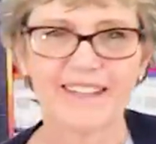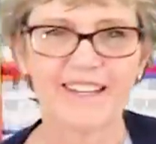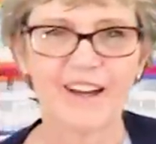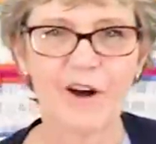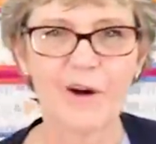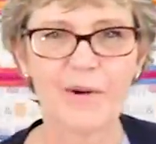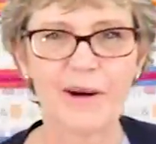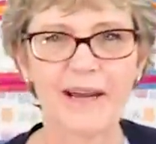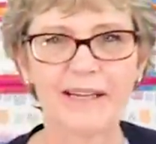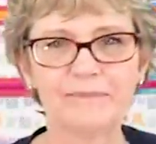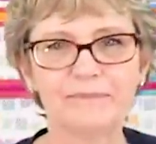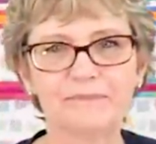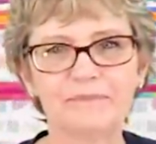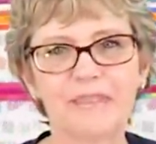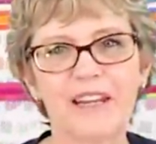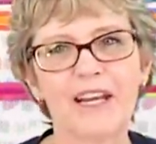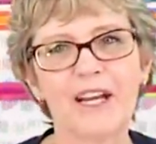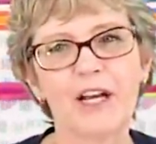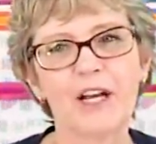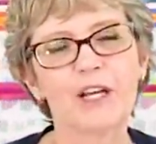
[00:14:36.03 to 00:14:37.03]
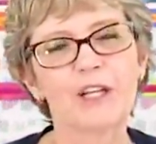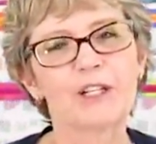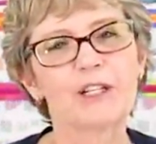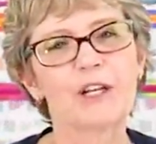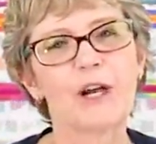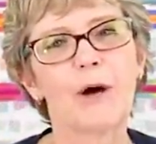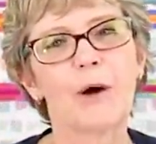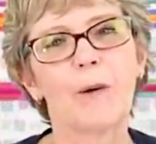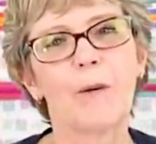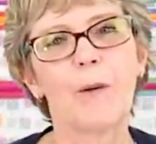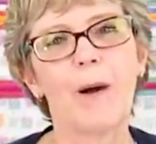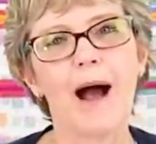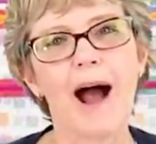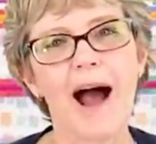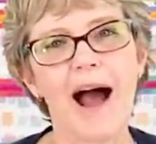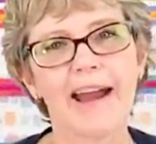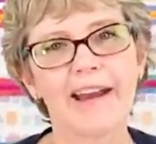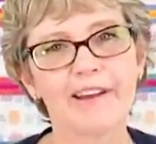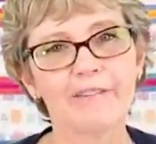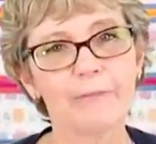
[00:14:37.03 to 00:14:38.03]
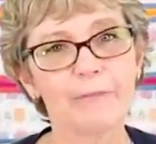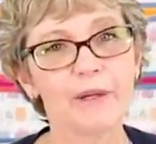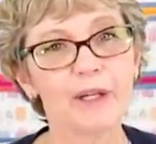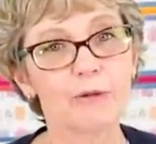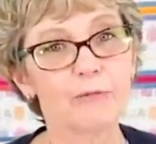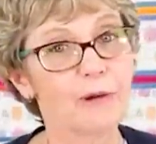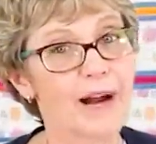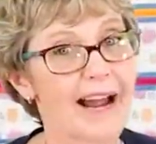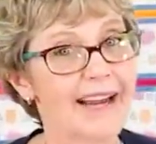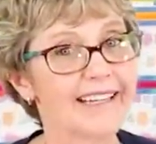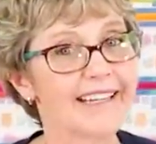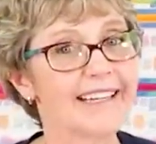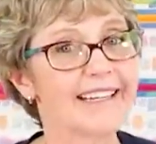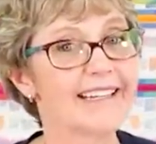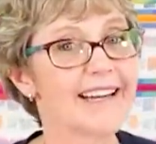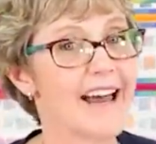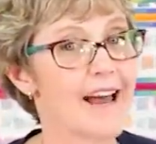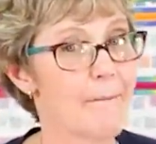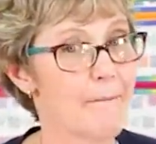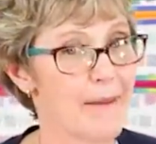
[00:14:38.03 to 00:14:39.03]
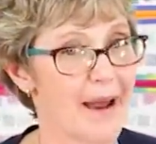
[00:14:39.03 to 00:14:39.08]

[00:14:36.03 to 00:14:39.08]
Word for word: Okay, So I have been writing